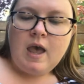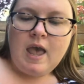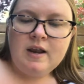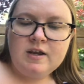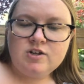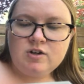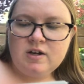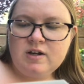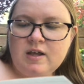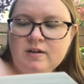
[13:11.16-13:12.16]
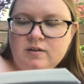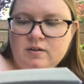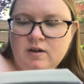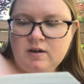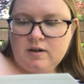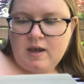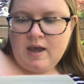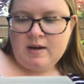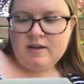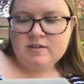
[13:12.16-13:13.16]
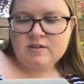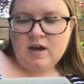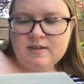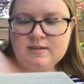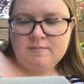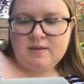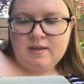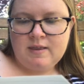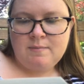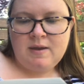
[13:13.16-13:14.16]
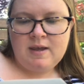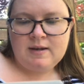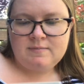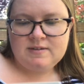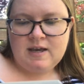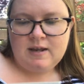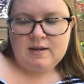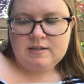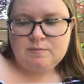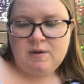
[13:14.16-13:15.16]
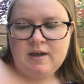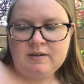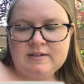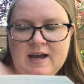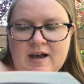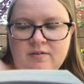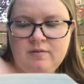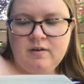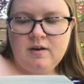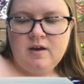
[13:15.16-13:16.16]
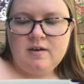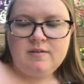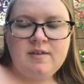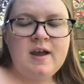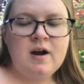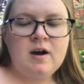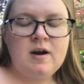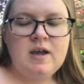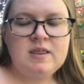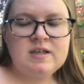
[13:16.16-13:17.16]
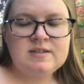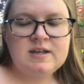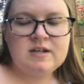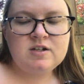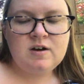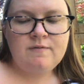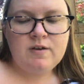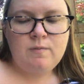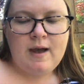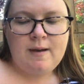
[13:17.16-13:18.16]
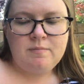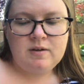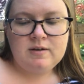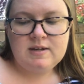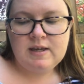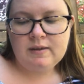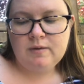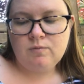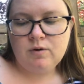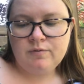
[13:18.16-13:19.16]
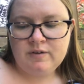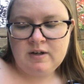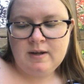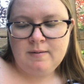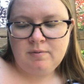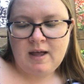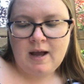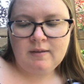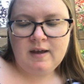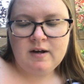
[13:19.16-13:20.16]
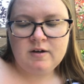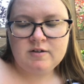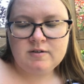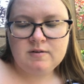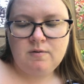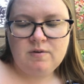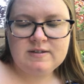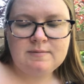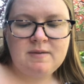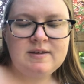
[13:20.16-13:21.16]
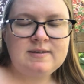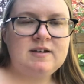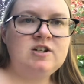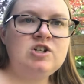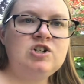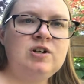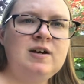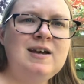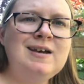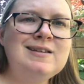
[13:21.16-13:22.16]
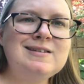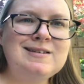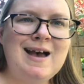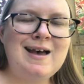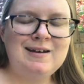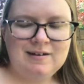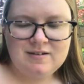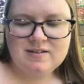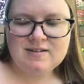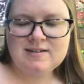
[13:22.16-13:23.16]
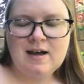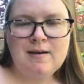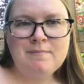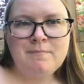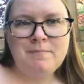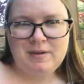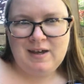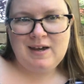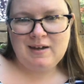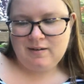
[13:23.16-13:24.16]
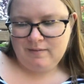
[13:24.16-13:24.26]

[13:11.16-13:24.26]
And he took another look, and he saw something that made him set his pail down. There, in the center of the web, neatly woven in block letters, was a message. It said, "Some pig."